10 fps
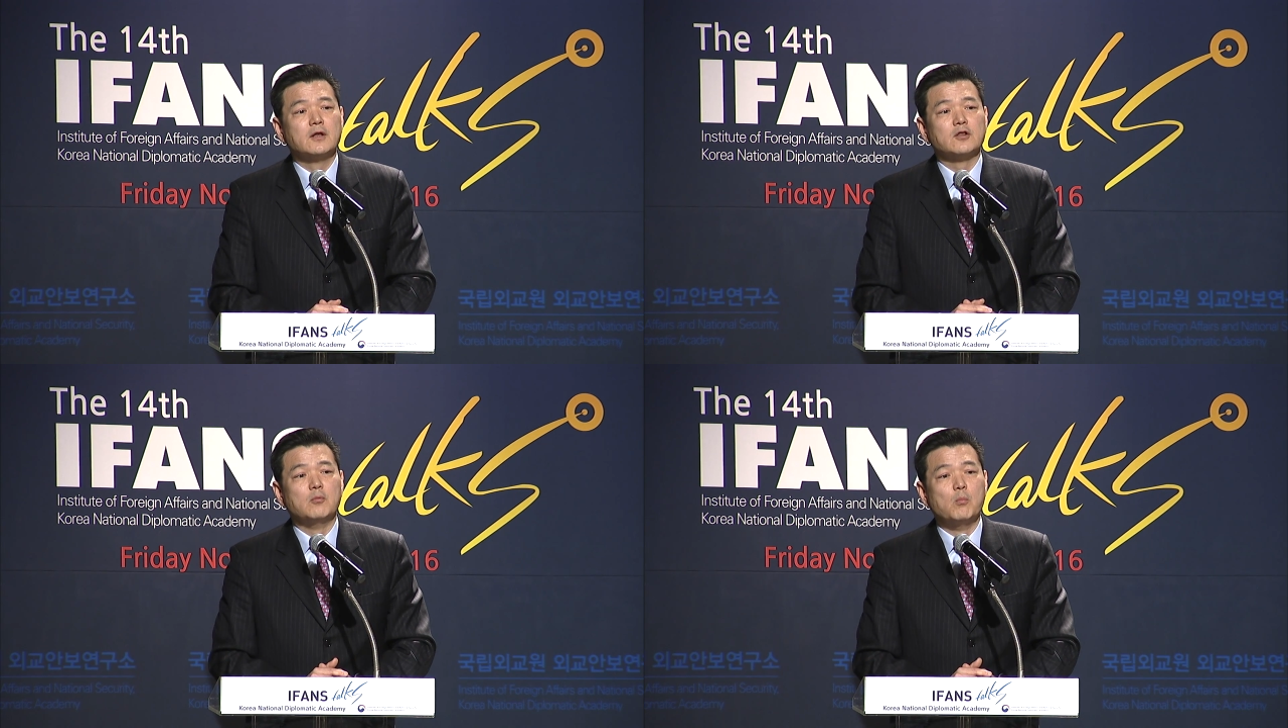
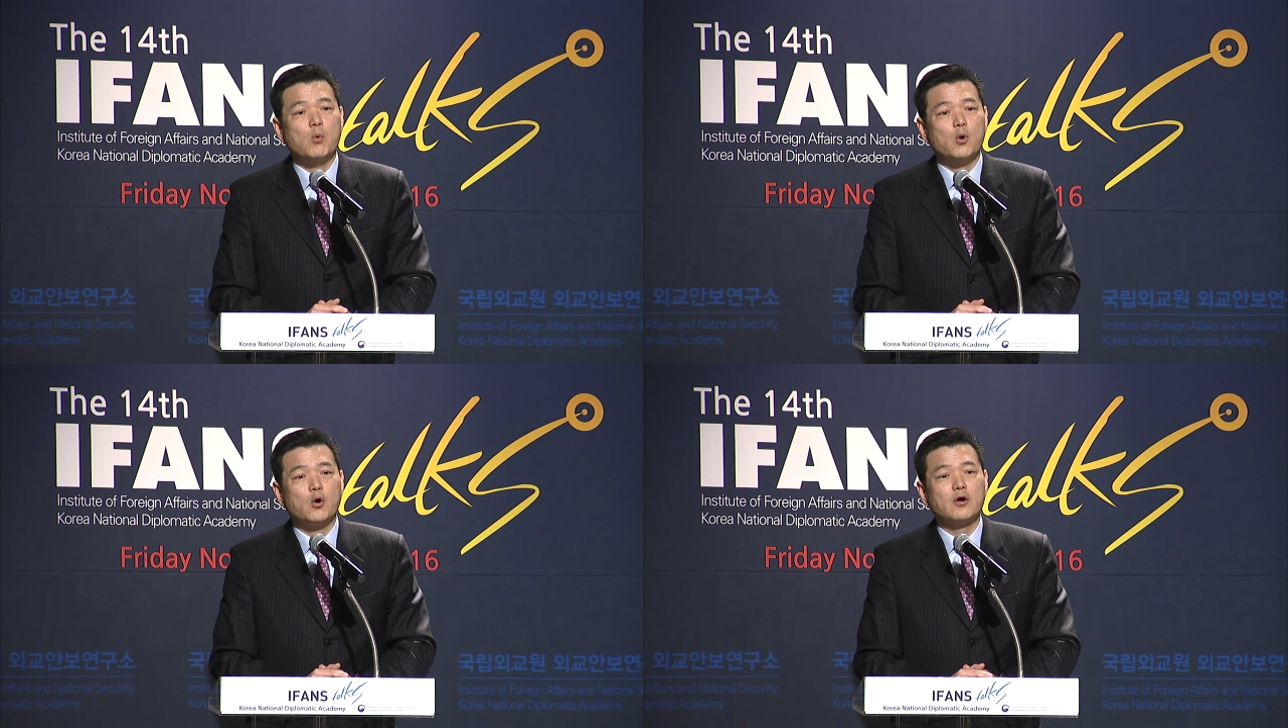the
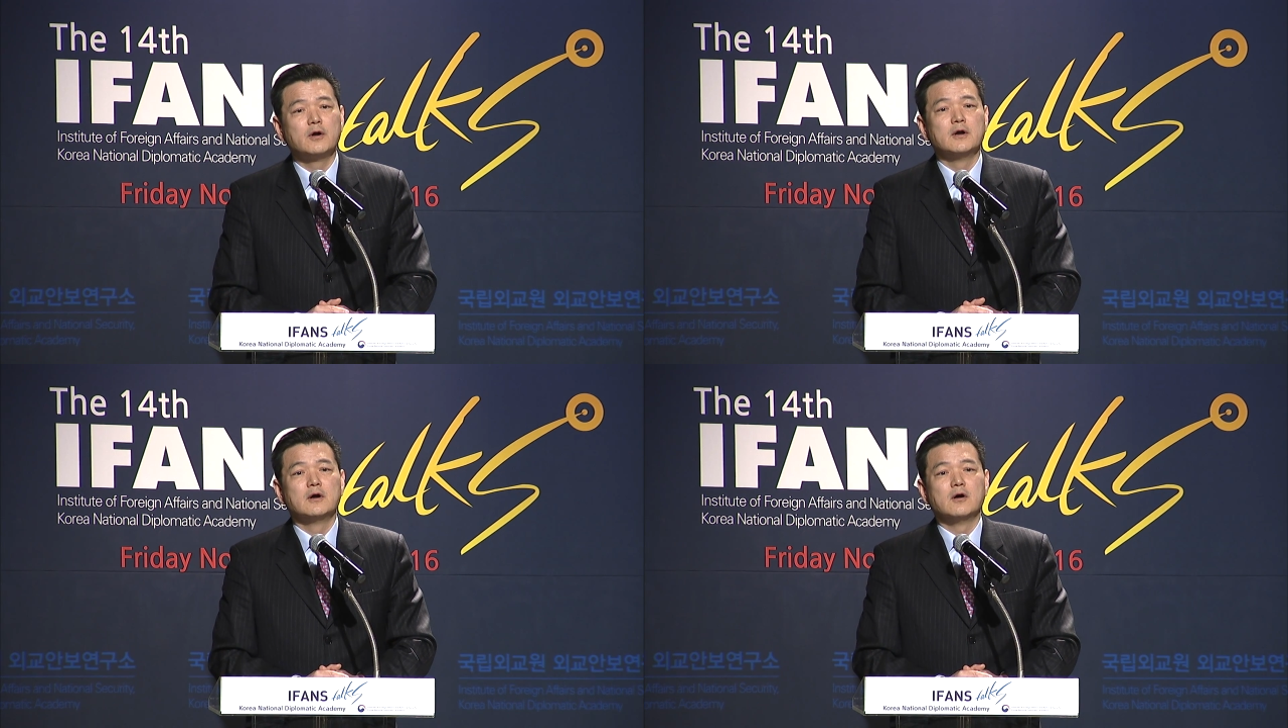more
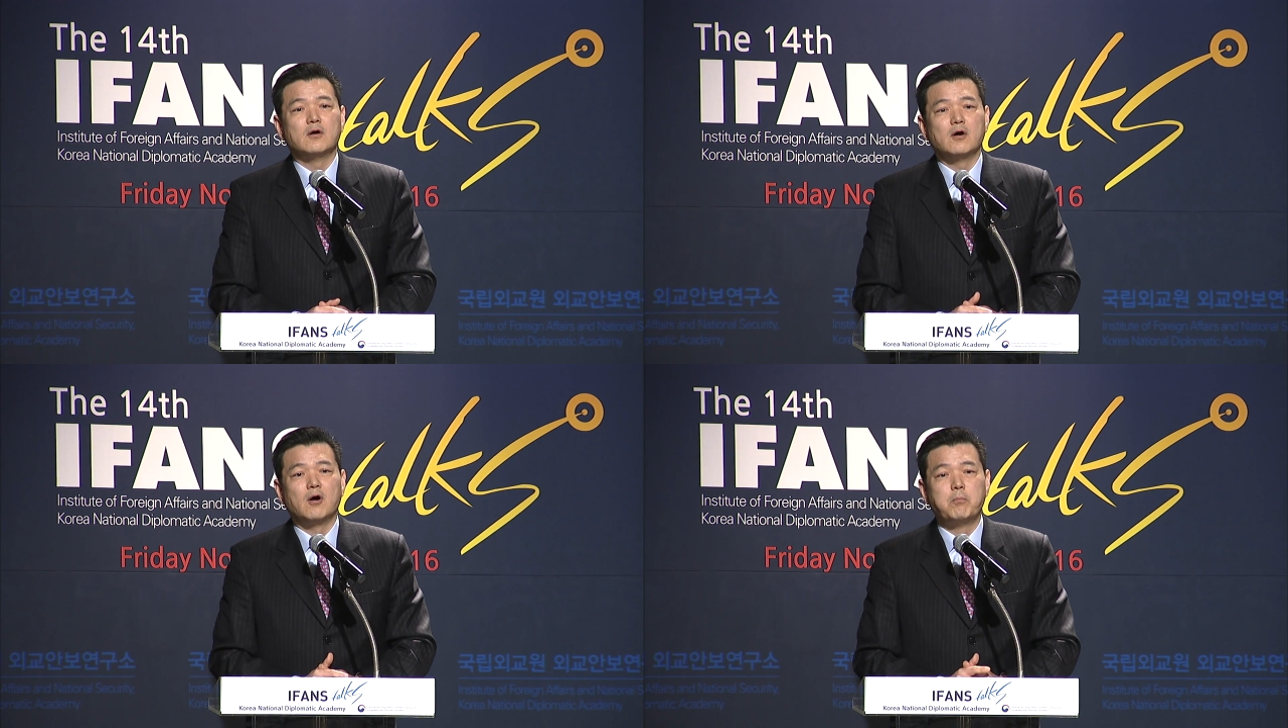
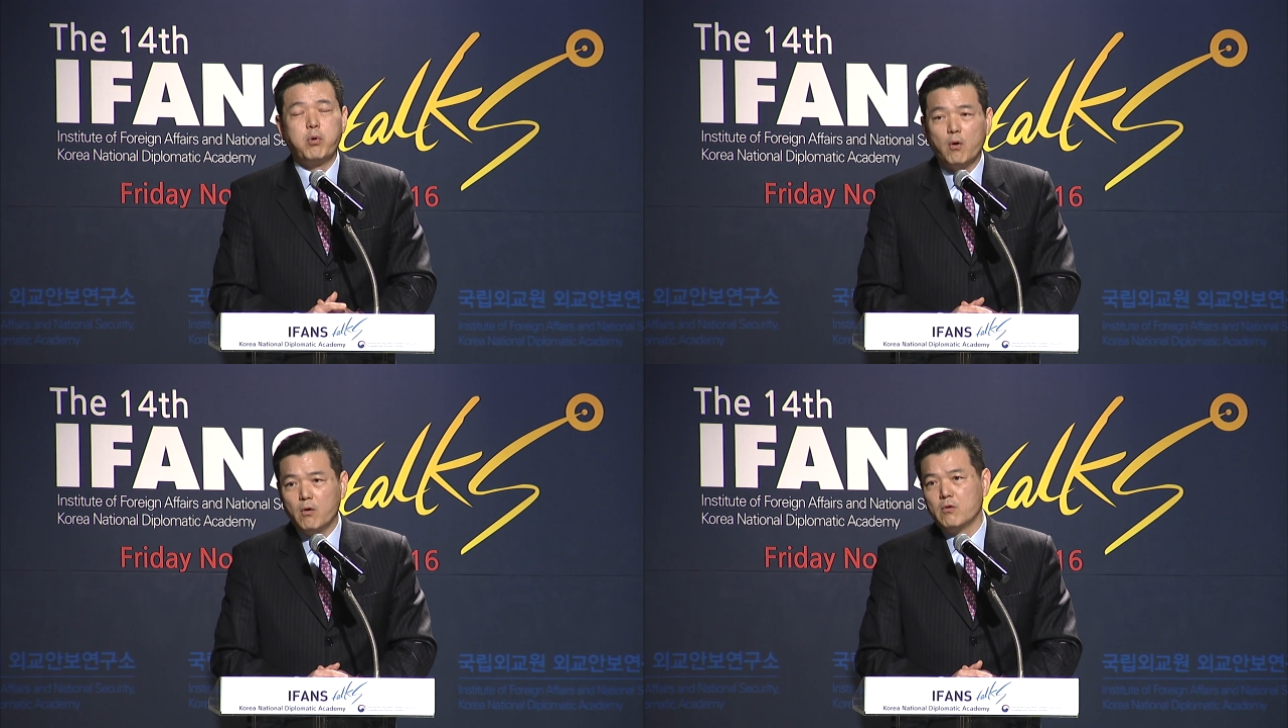
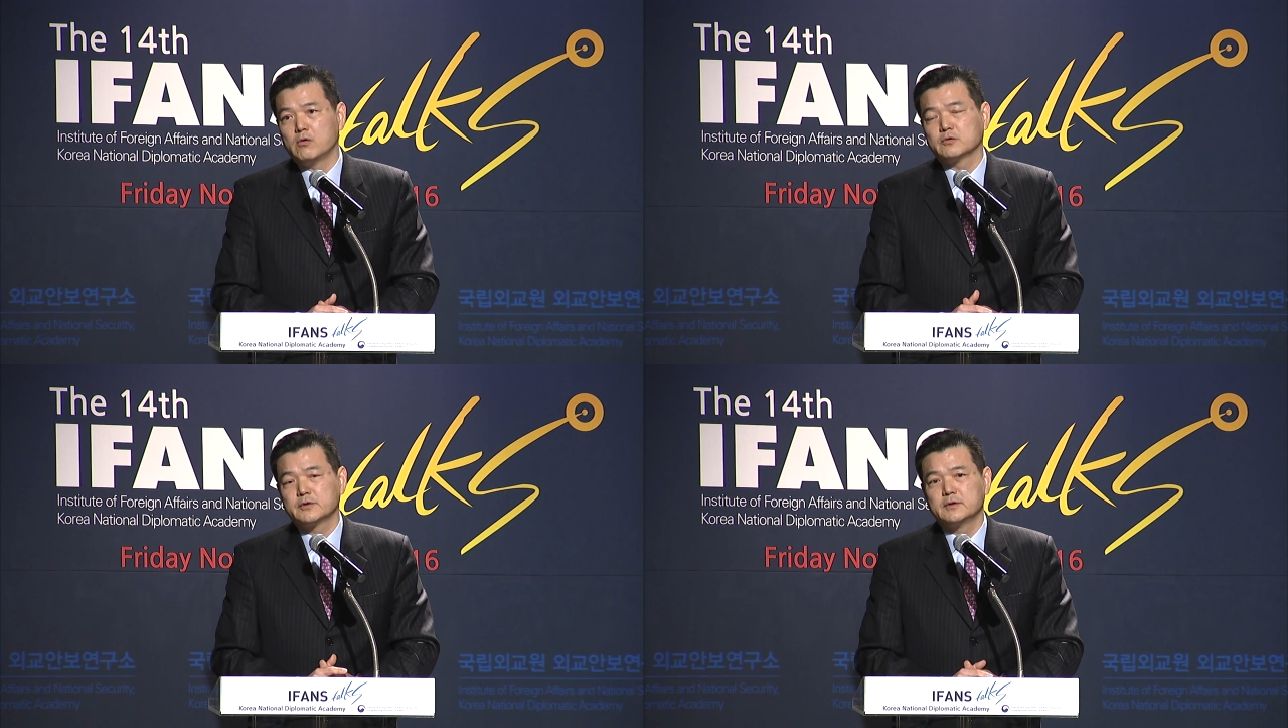
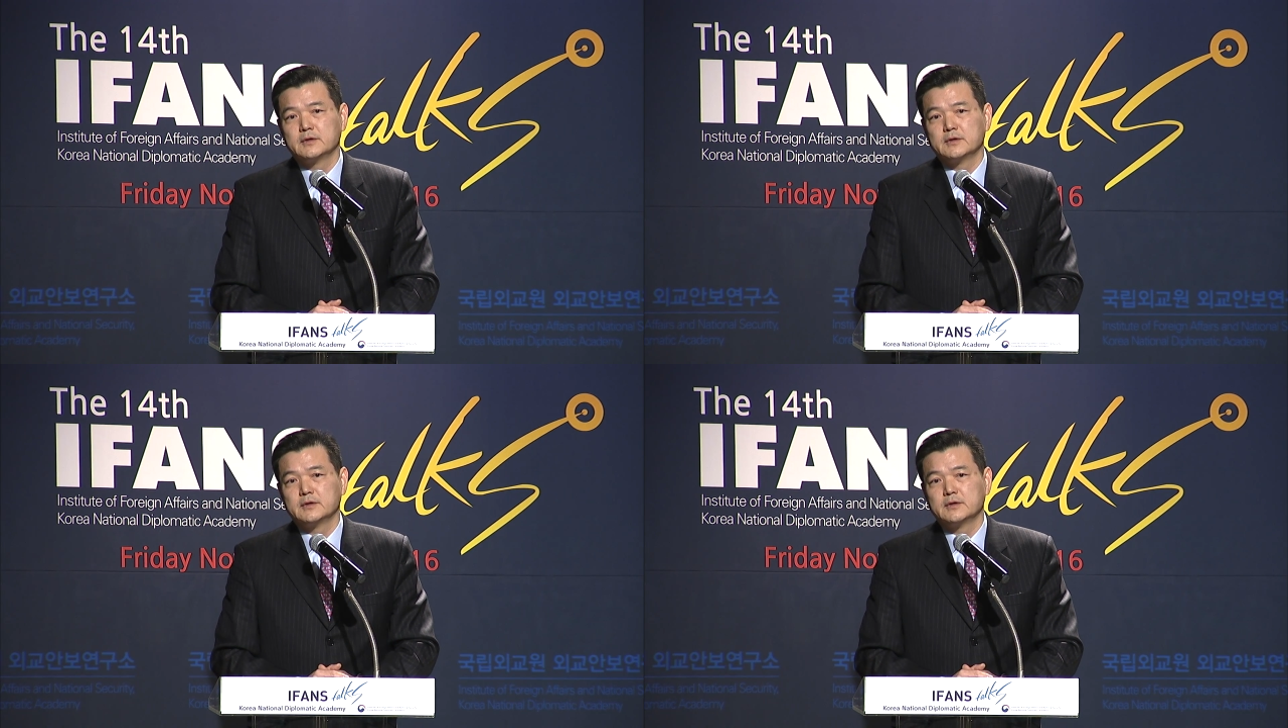appalled